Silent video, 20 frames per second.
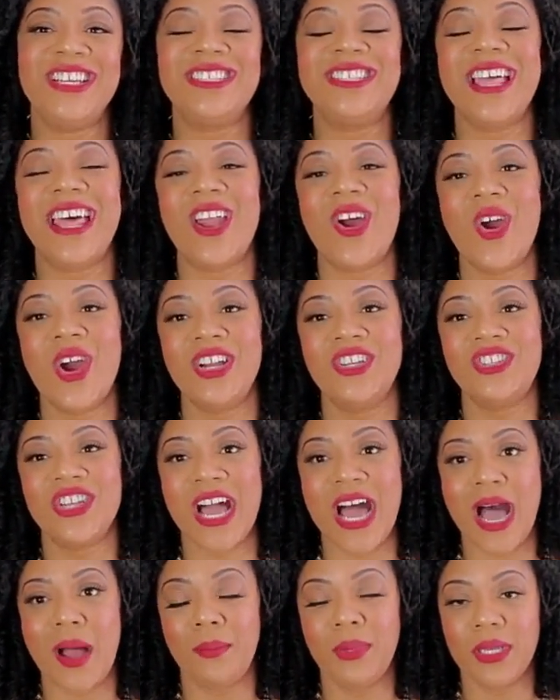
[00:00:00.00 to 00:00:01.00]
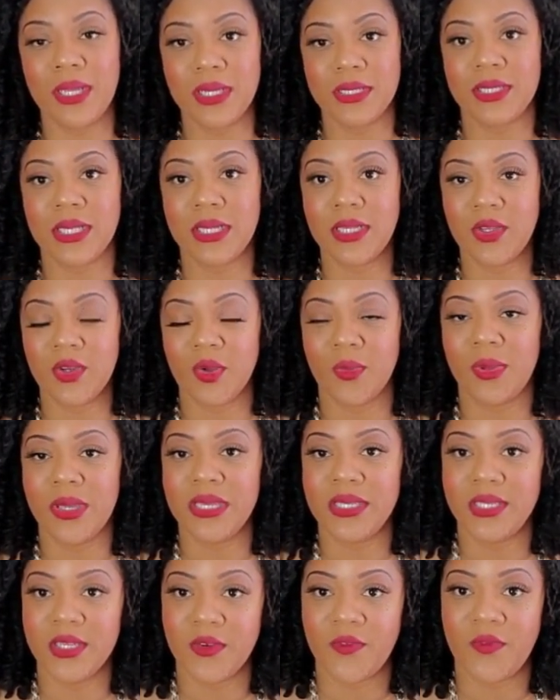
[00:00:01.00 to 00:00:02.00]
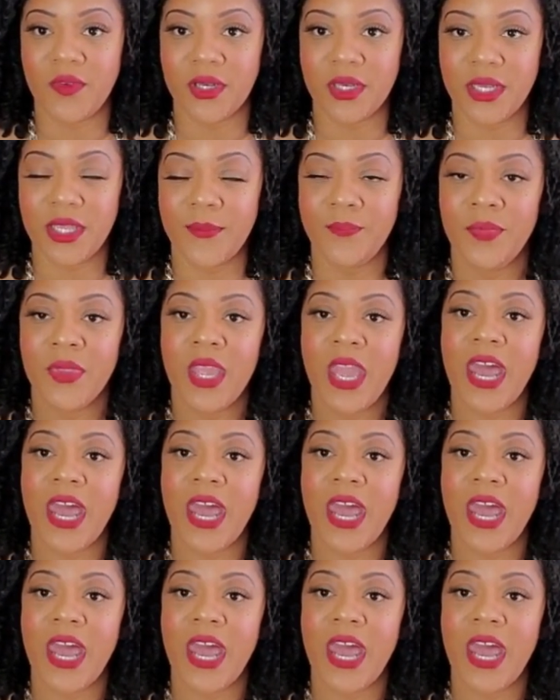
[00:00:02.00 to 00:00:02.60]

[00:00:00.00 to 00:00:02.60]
just that our job looks a little bit differently.